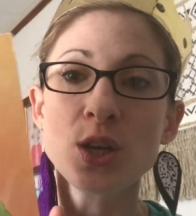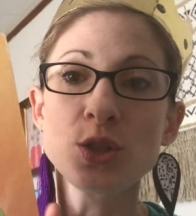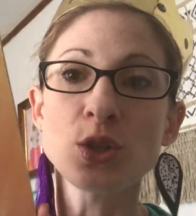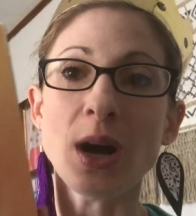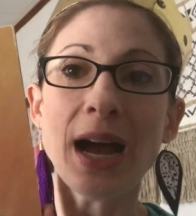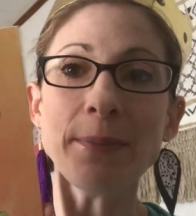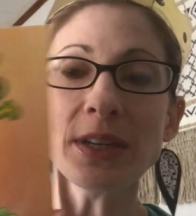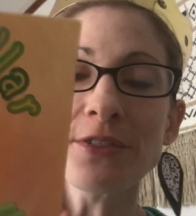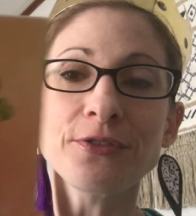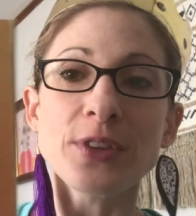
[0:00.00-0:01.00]
So I'm
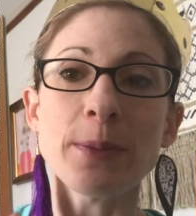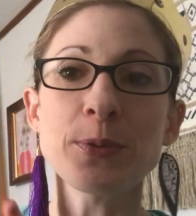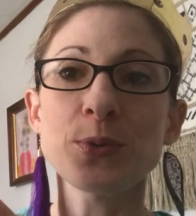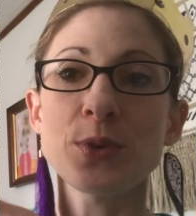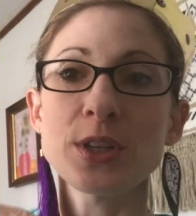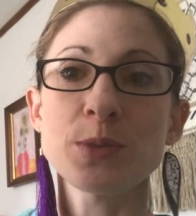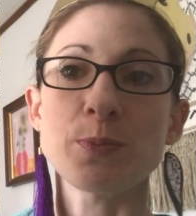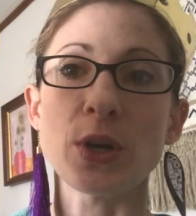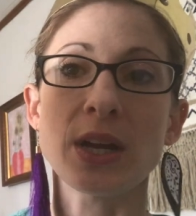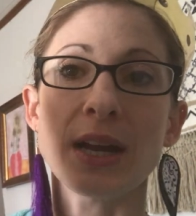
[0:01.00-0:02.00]
going to flip through this
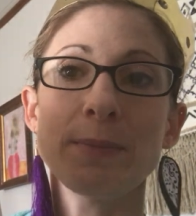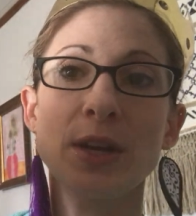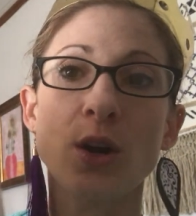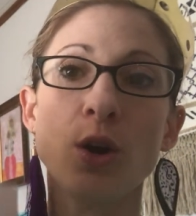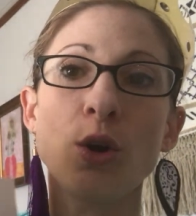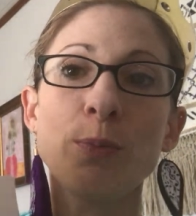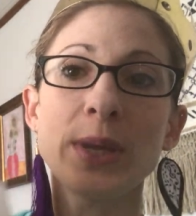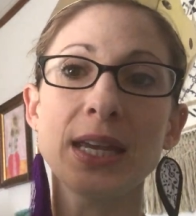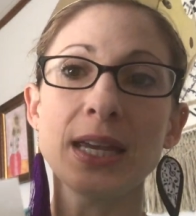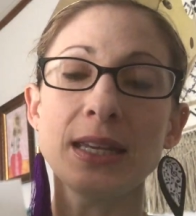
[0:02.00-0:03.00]
book. I'm going to open
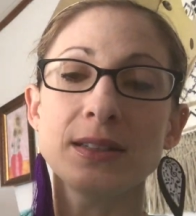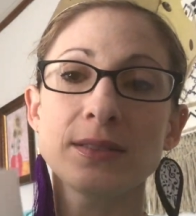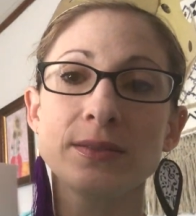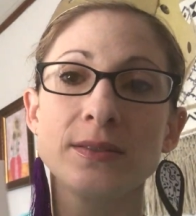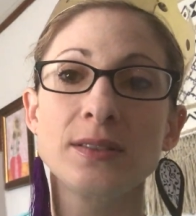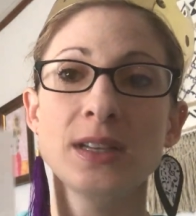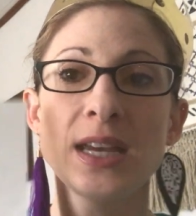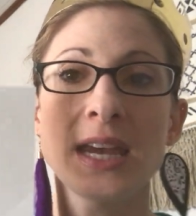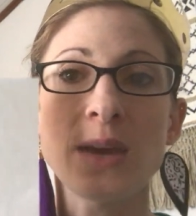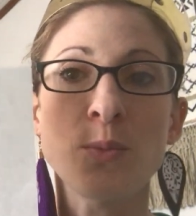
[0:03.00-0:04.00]
it,
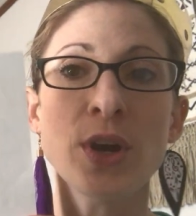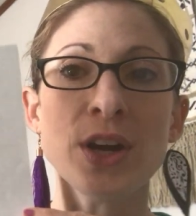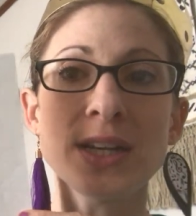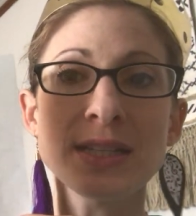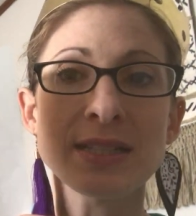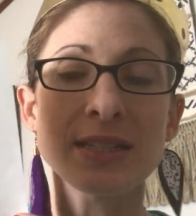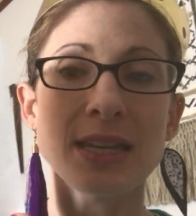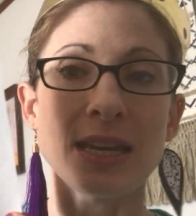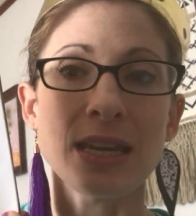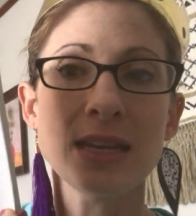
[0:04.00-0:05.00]
and we're going to
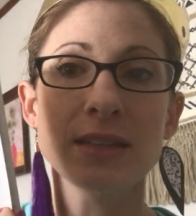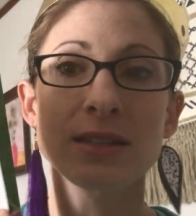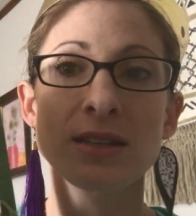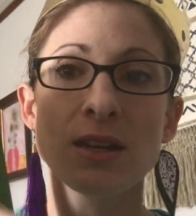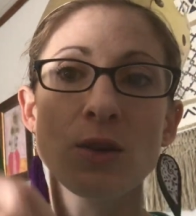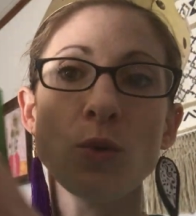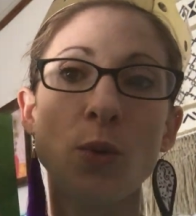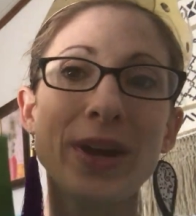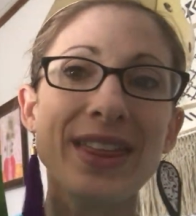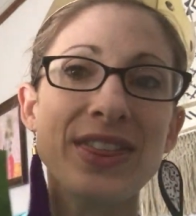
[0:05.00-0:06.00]
see what
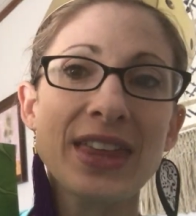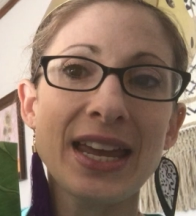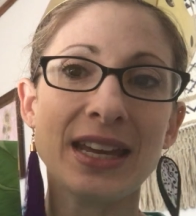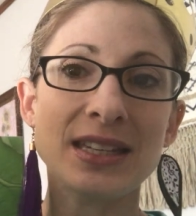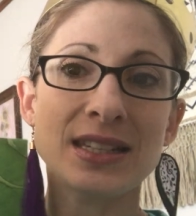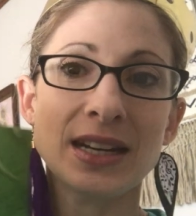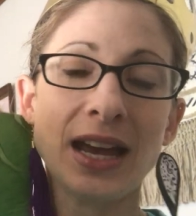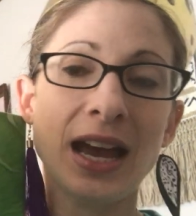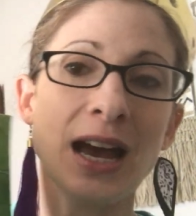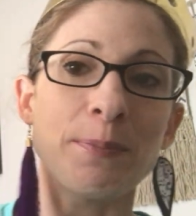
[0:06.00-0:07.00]
we think is going to
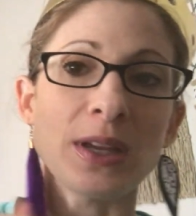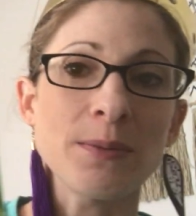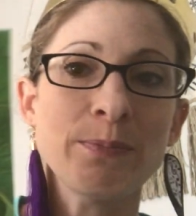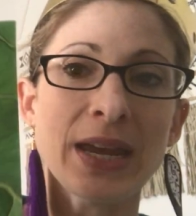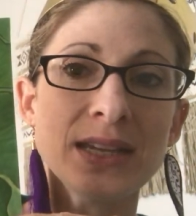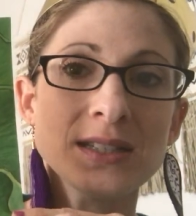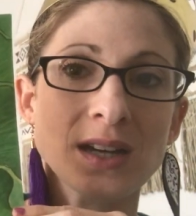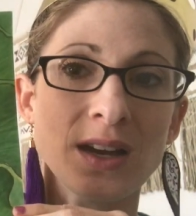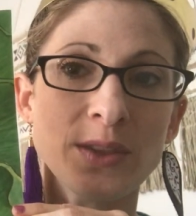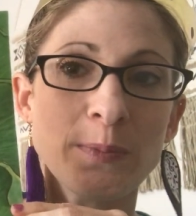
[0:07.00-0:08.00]
happen based
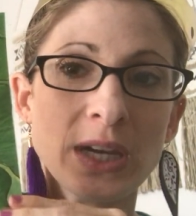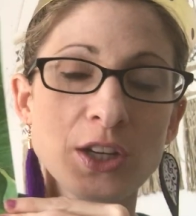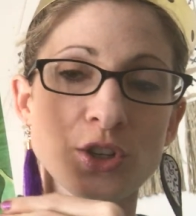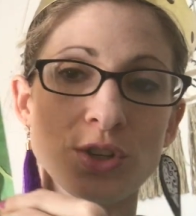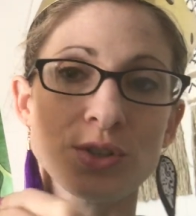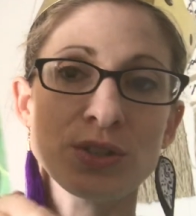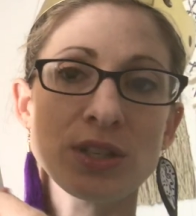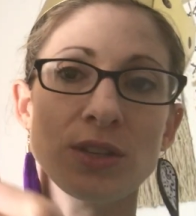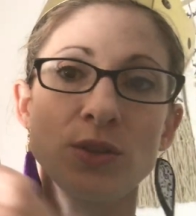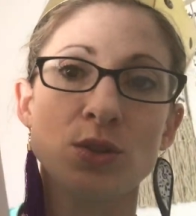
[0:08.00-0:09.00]
on the pictures
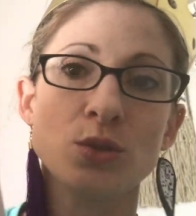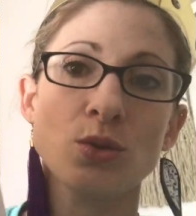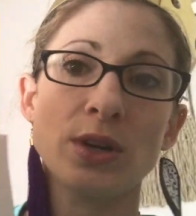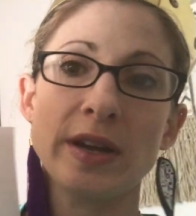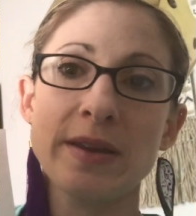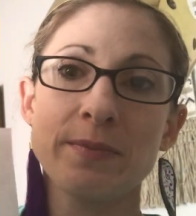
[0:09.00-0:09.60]
in the story.